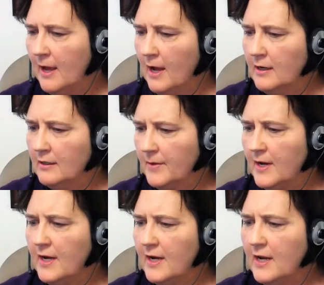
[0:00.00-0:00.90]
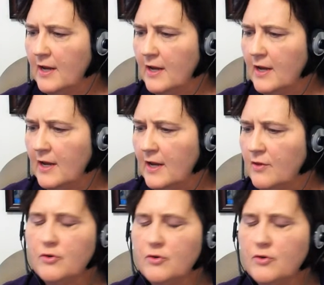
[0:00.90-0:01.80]
Any other news that
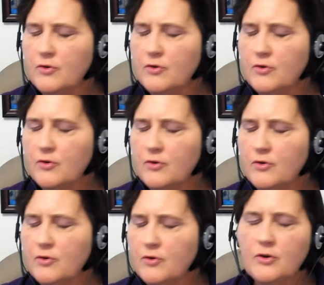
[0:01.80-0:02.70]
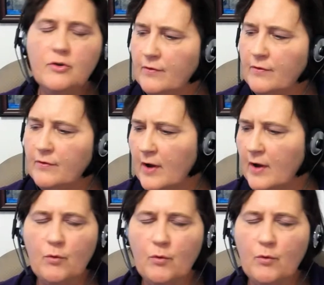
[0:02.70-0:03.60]
we've recently for
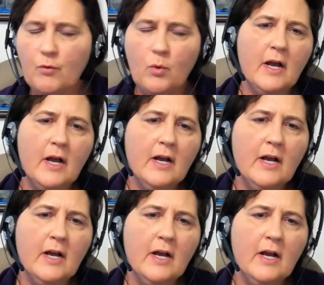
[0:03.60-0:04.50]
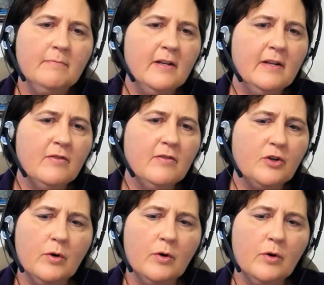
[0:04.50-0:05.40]
in the security world that we
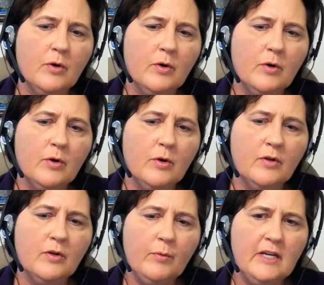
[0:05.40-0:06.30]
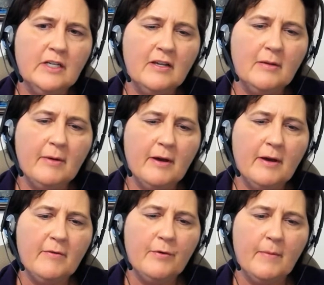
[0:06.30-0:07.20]
need to talk about and think about
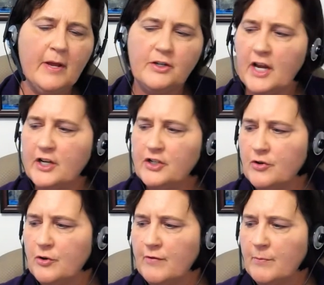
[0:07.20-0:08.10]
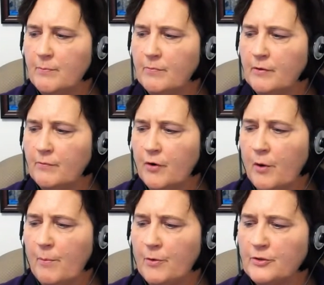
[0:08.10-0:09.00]
for education or even for
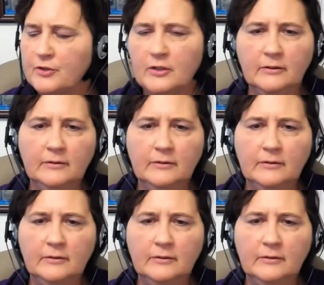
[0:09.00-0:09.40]
our personal?